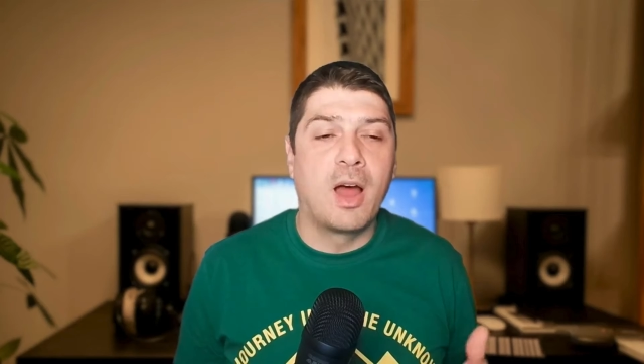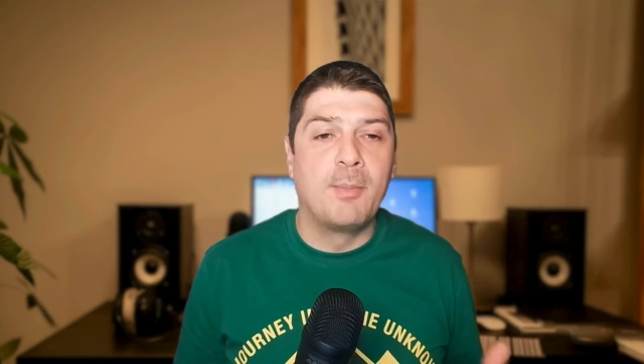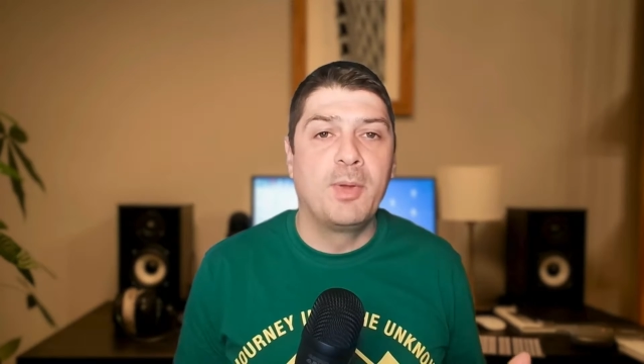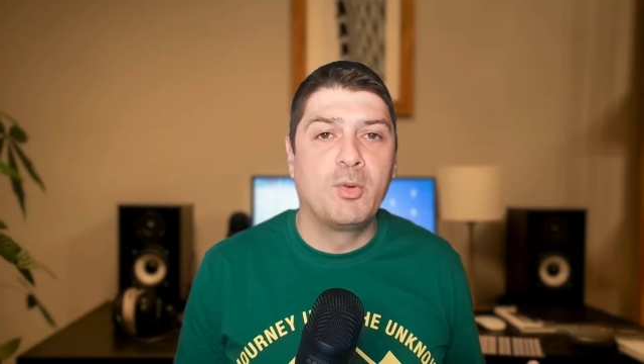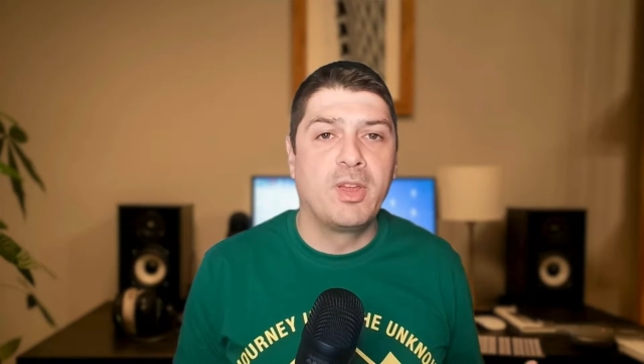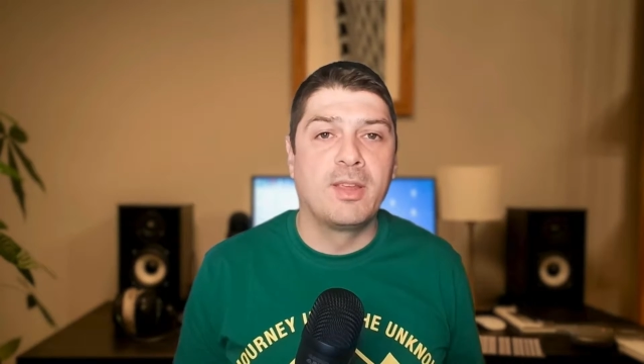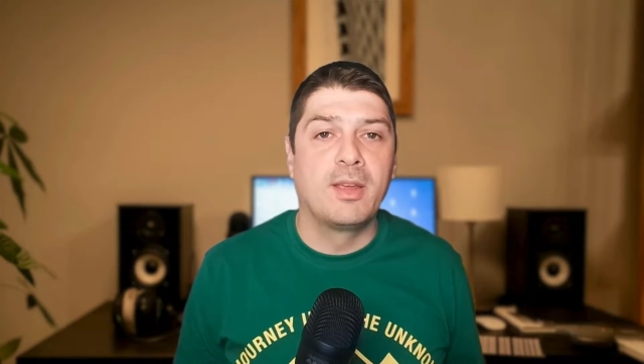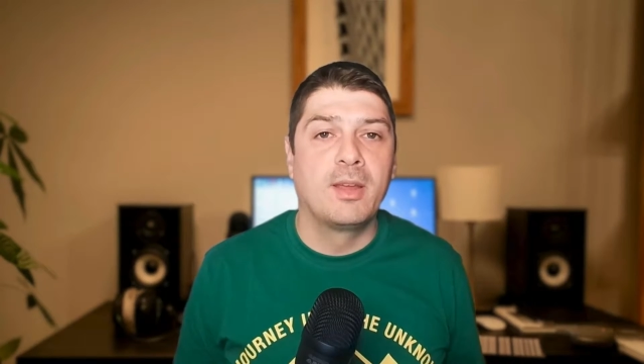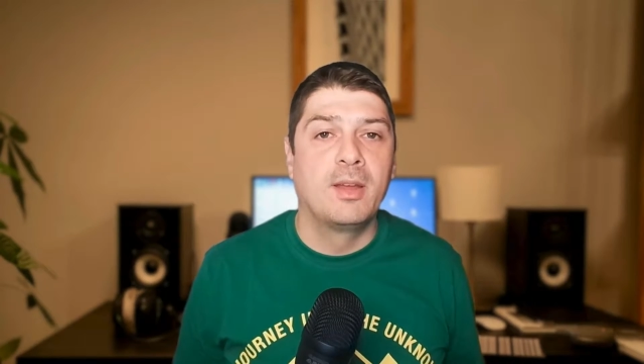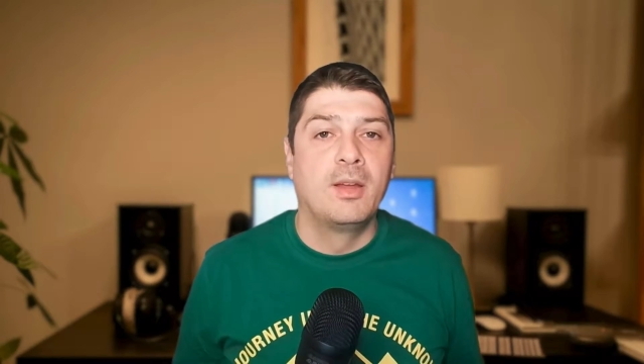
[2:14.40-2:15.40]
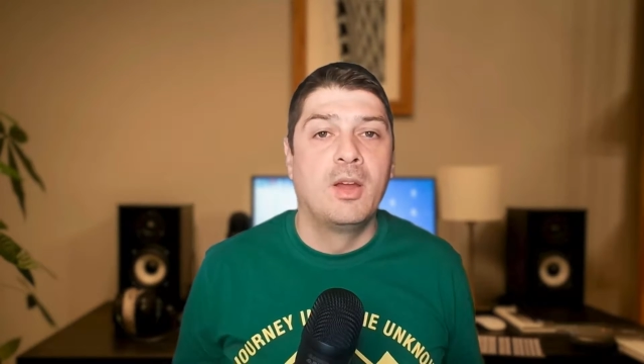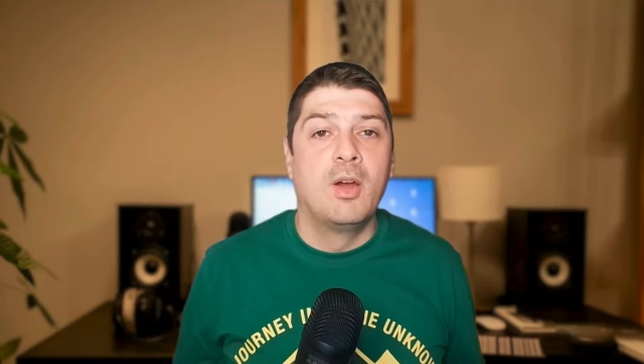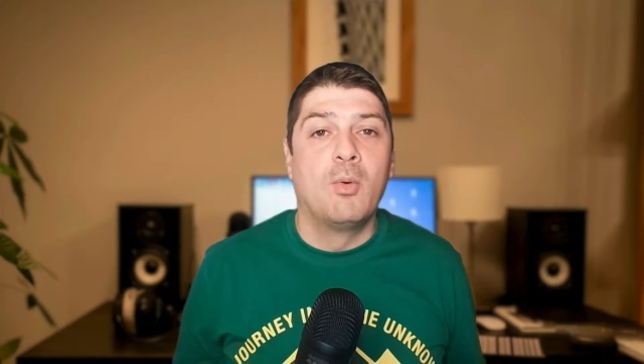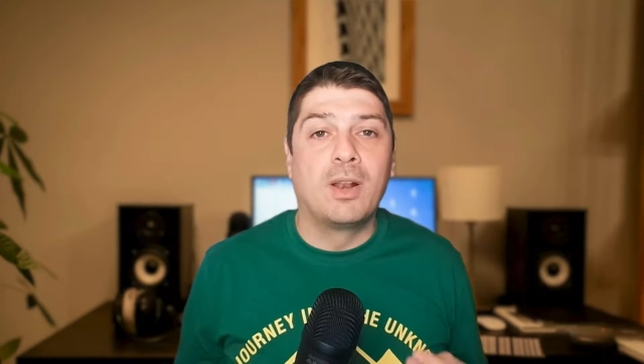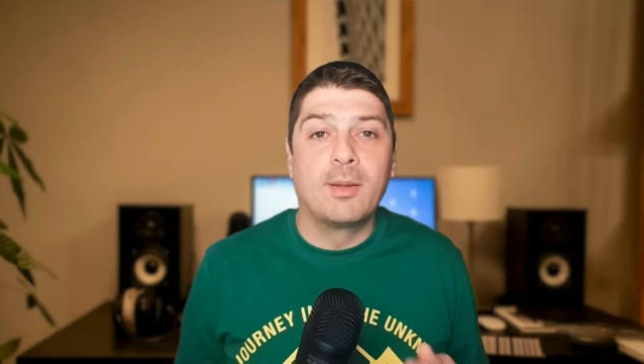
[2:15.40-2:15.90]
ambiguity.
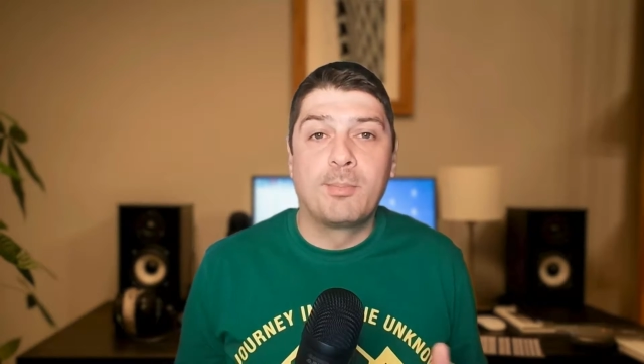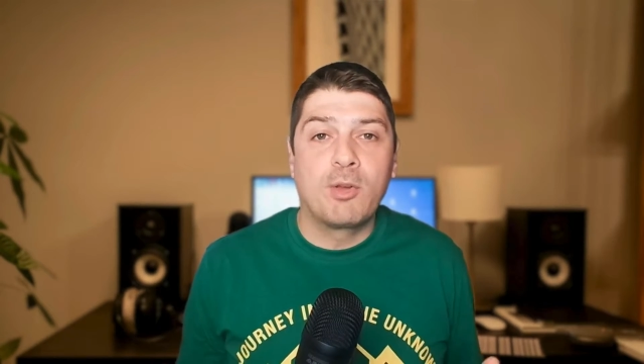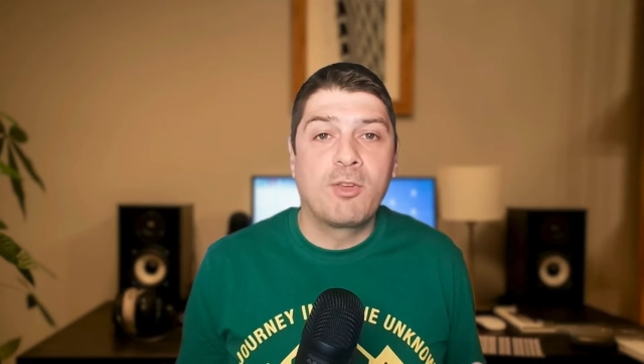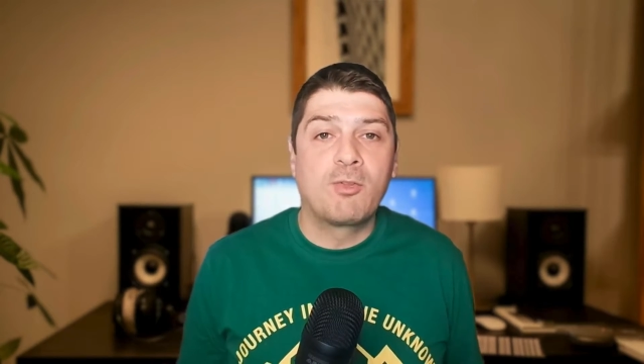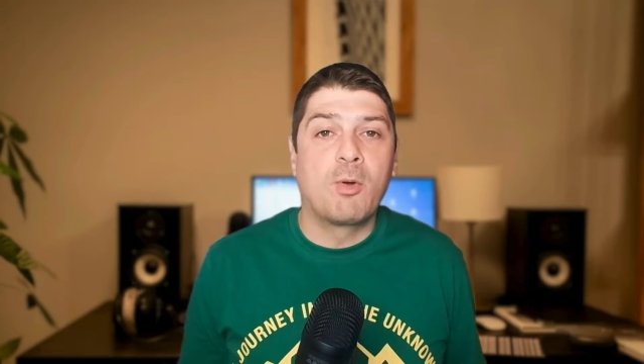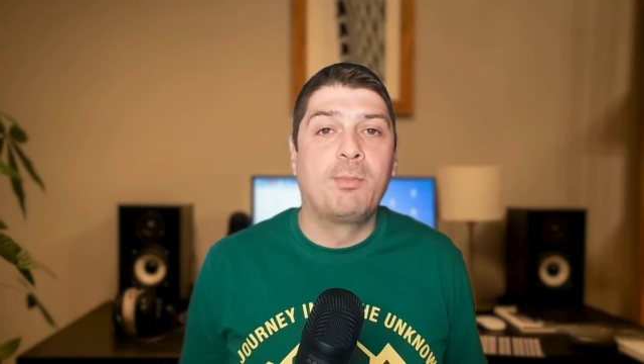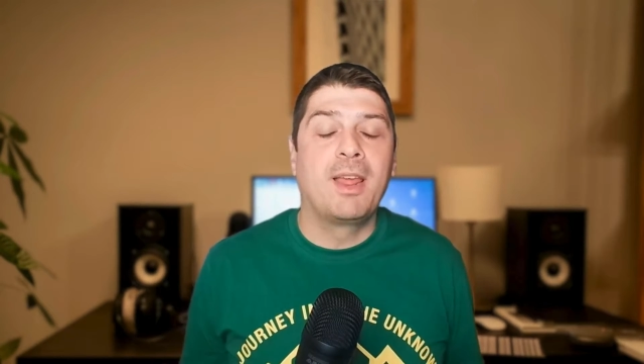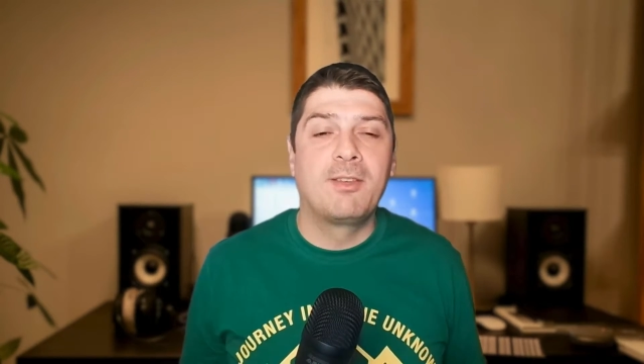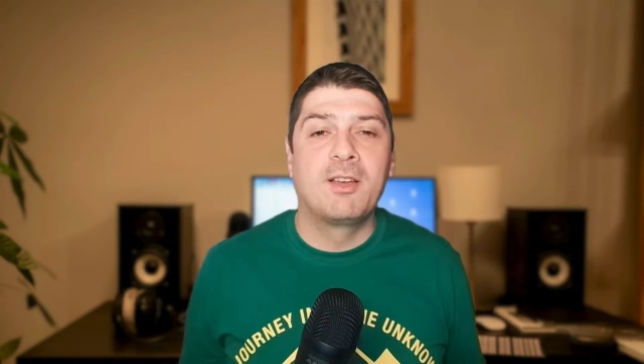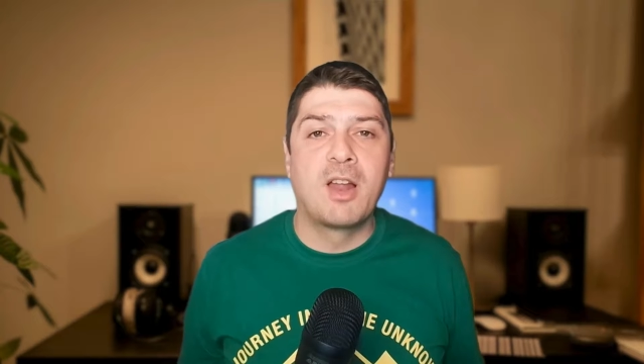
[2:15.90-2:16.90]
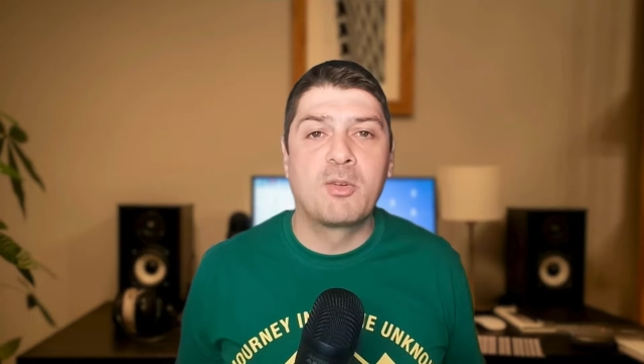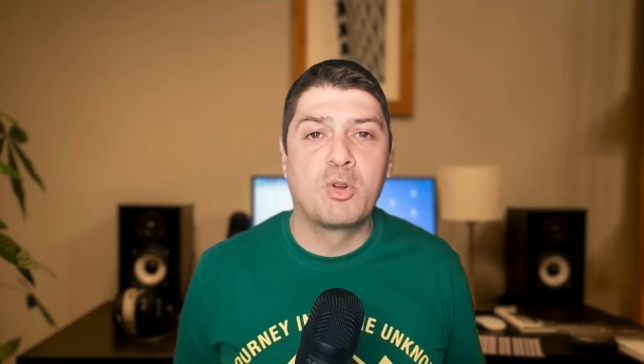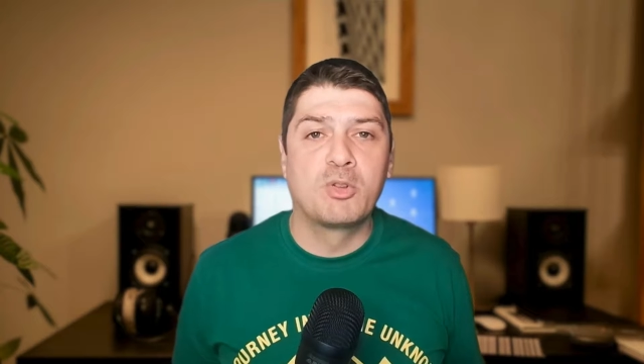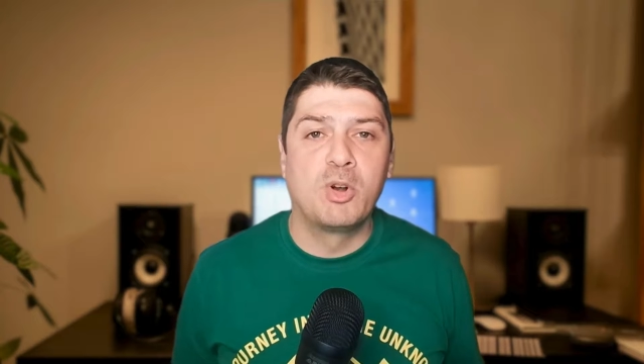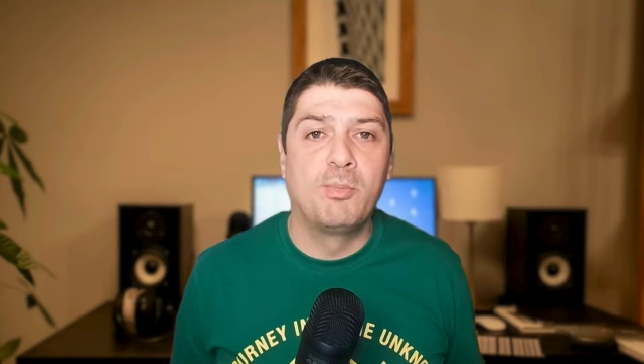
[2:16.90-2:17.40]
While the process of placing ground
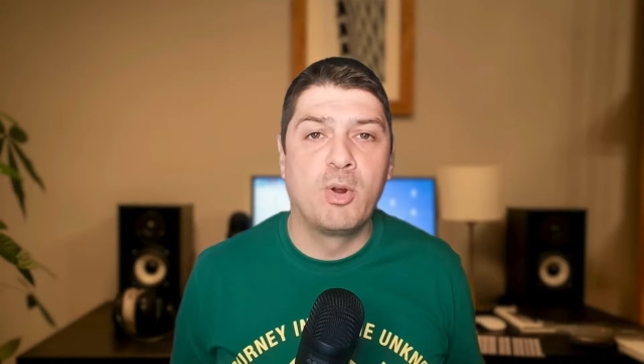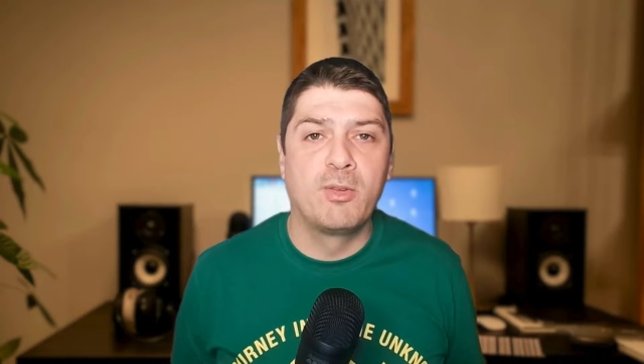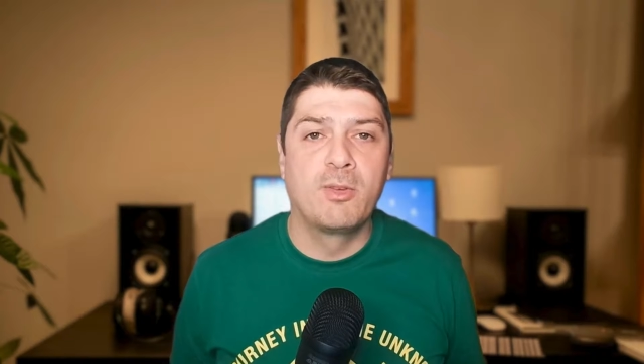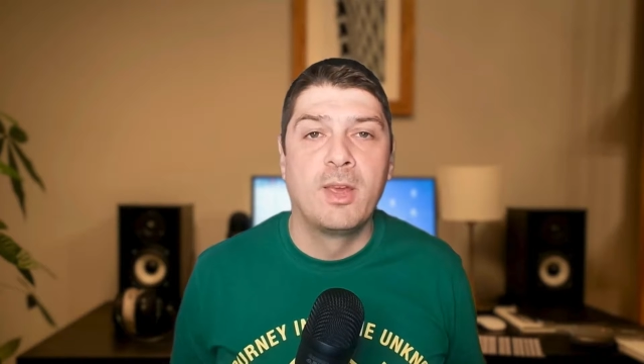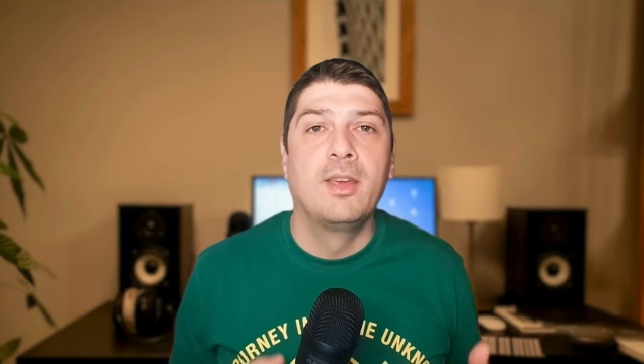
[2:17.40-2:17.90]
control points